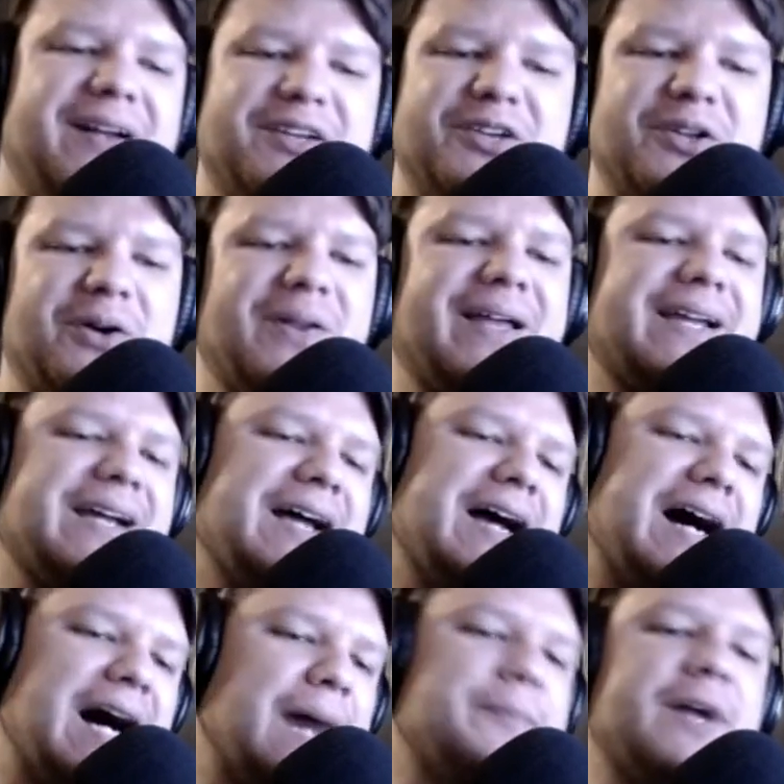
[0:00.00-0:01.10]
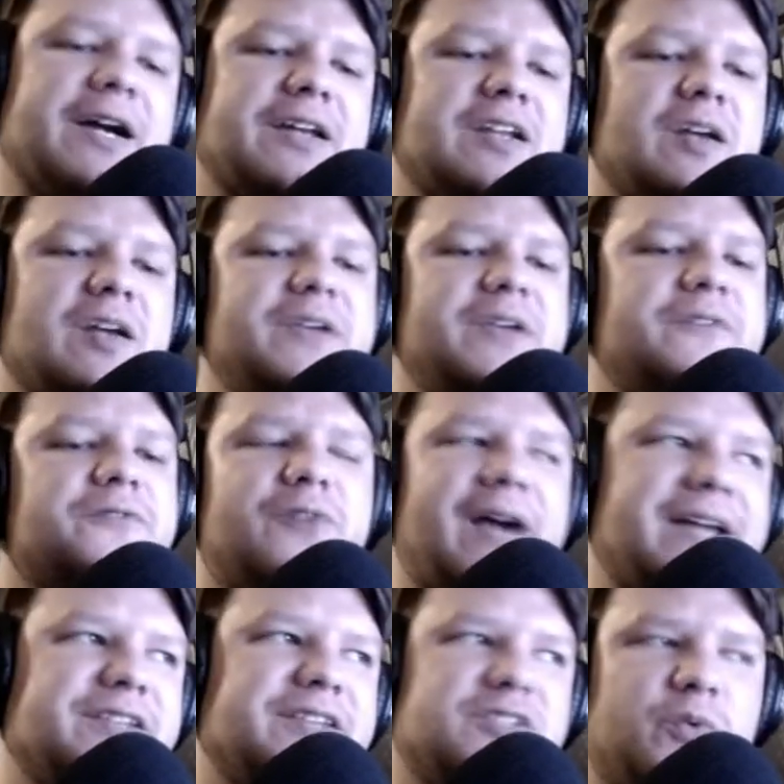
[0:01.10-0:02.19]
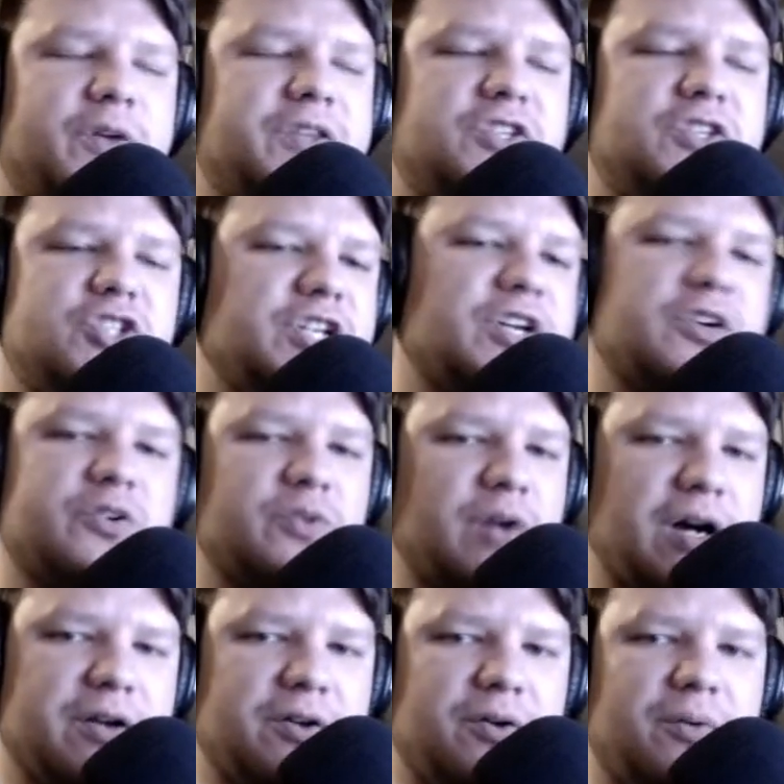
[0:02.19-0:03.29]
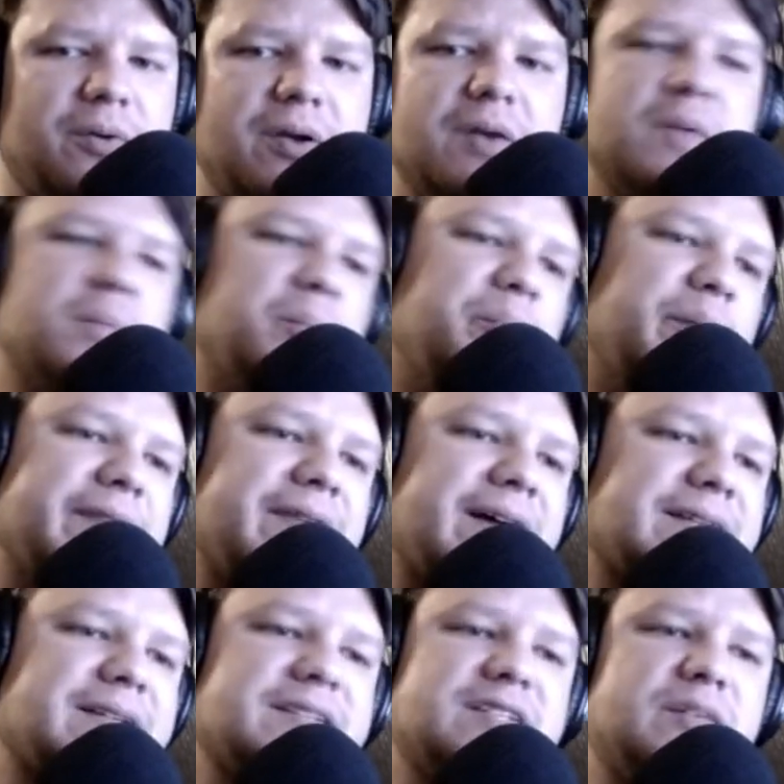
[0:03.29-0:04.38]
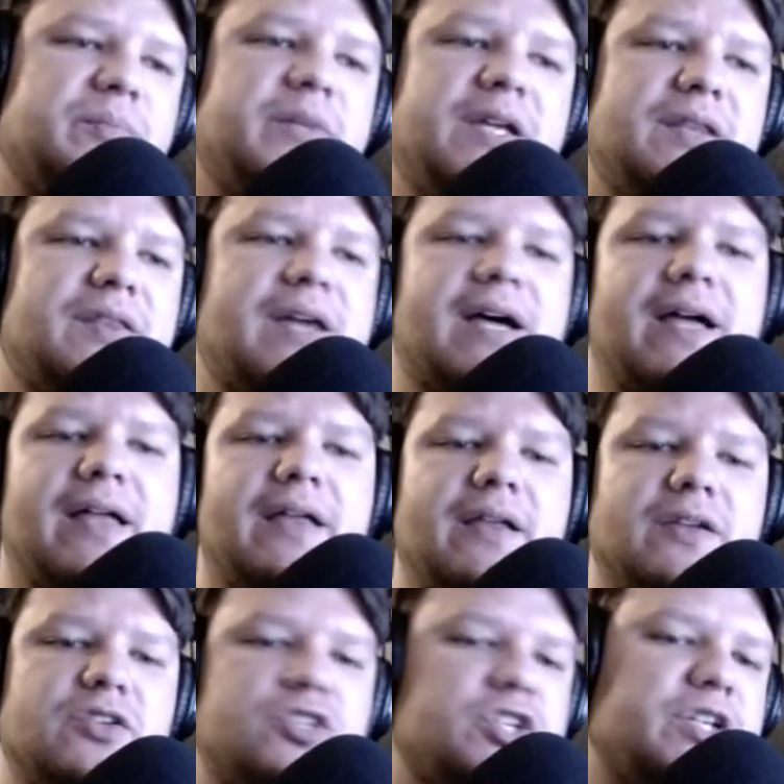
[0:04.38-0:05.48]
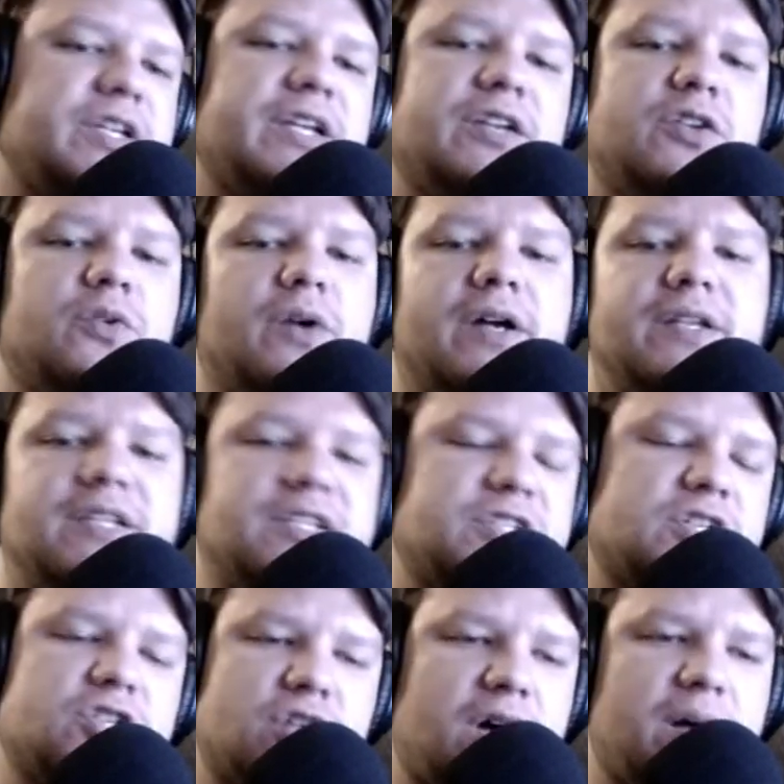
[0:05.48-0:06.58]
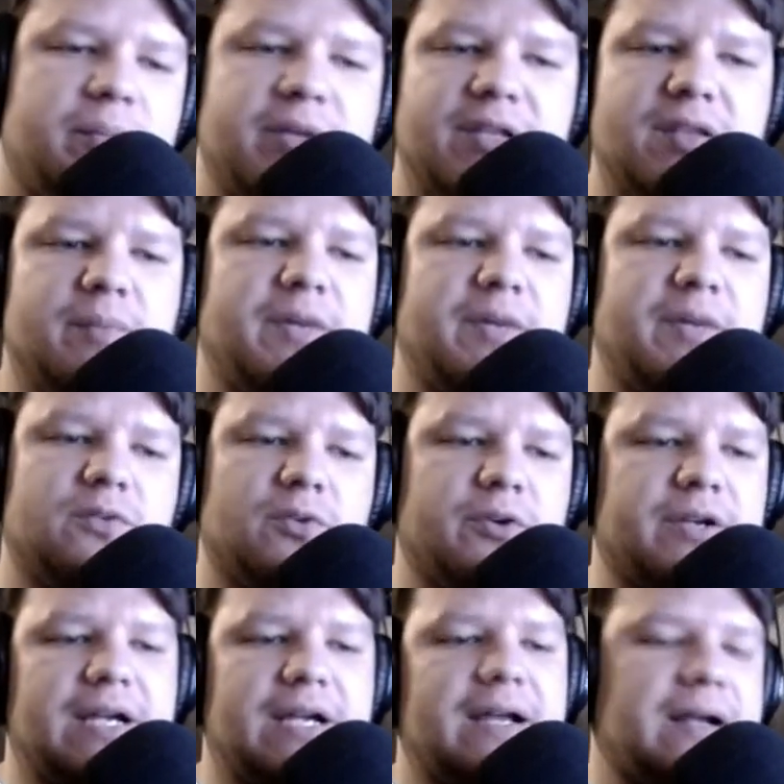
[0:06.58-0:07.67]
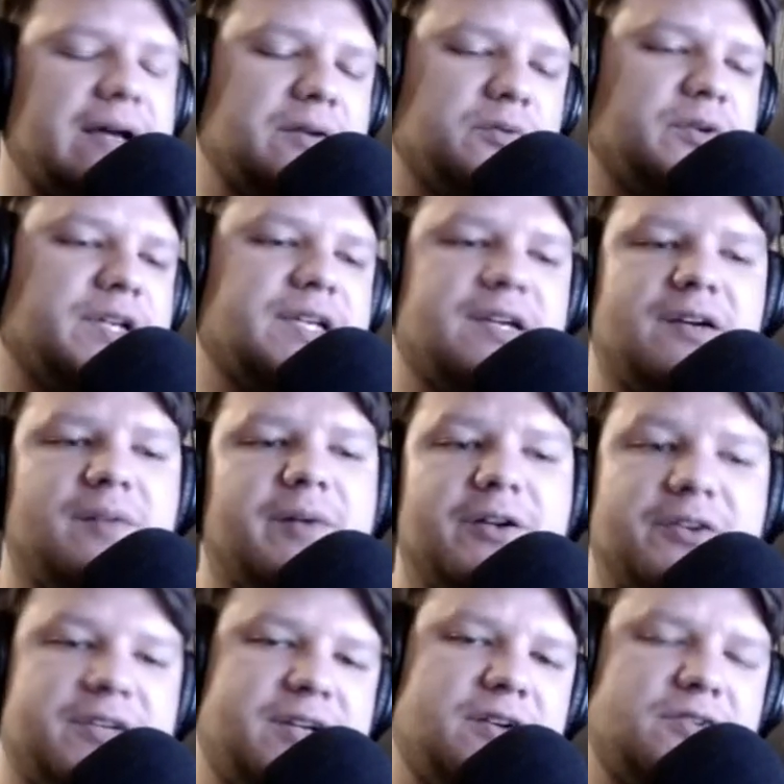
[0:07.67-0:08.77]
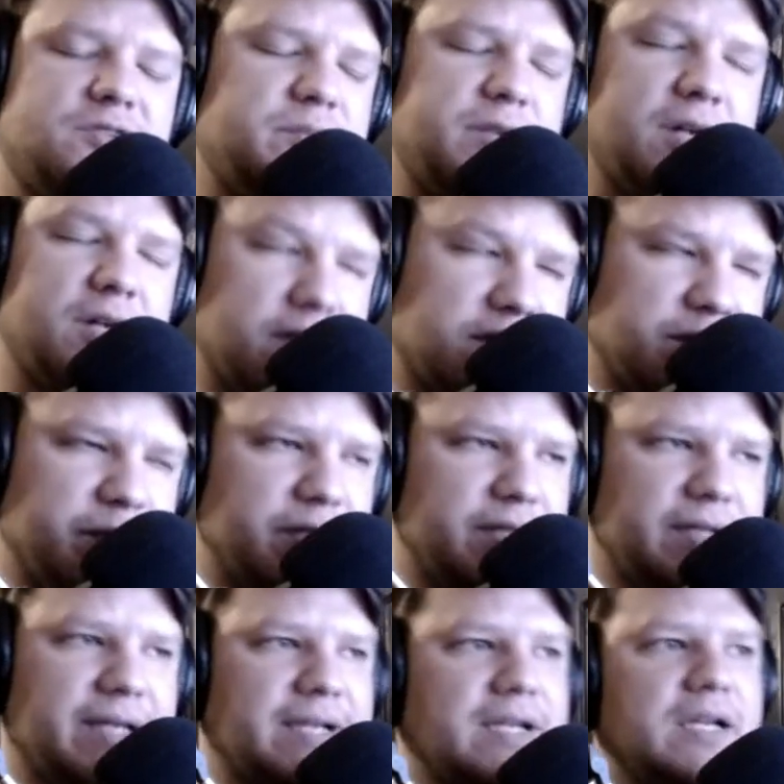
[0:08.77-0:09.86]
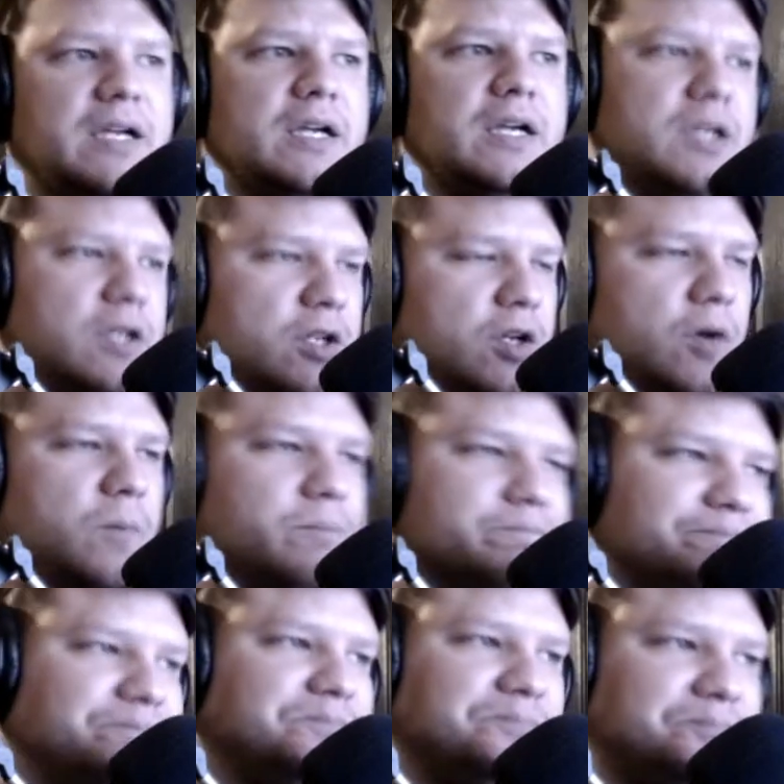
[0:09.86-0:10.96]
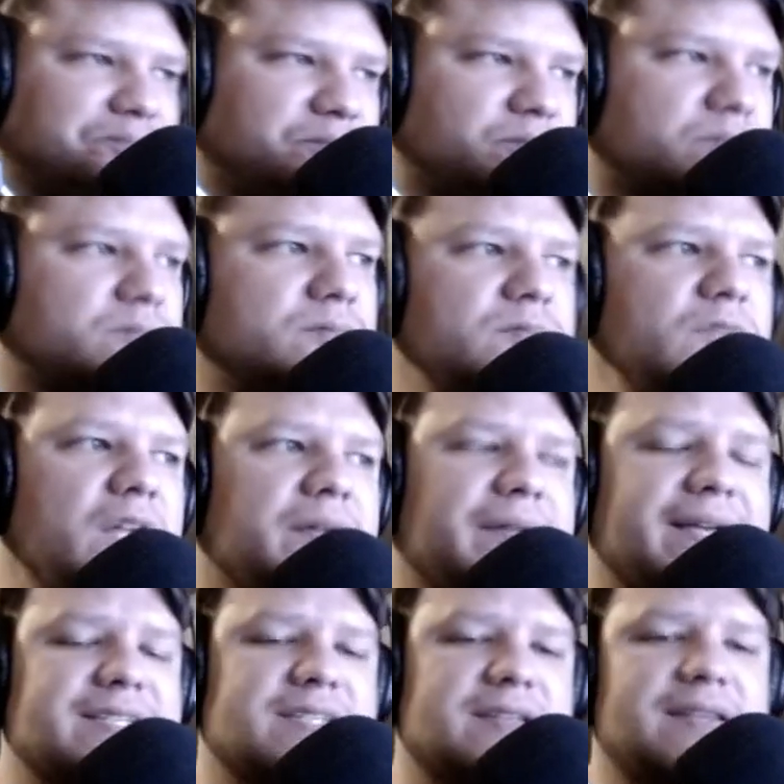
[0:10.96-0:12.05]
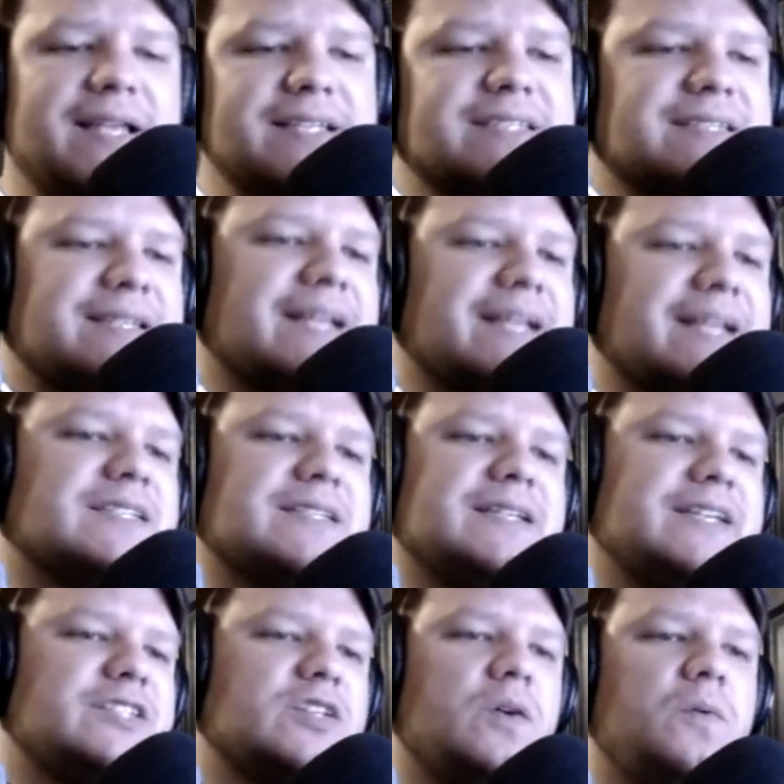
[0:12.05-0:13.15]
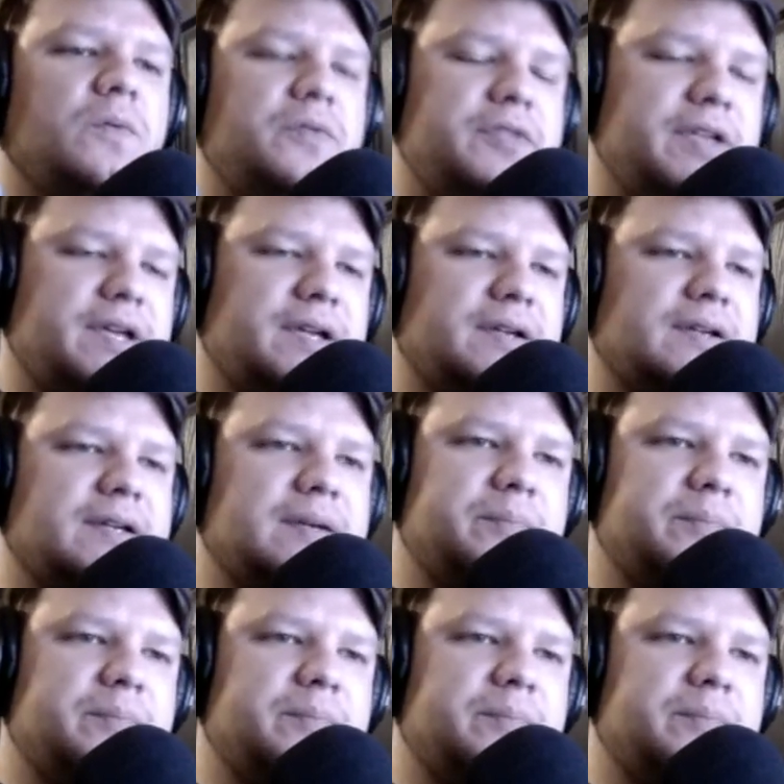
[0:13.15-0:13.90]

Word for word: You know, like yeah. I'm not gonna be friends with, with Gina Carano, but that doesn't mean that she didn't do a decent job in the Mandalorian. I, I don't really care about her character to be honest, but like yeah. you know, that's that's that's its own thing.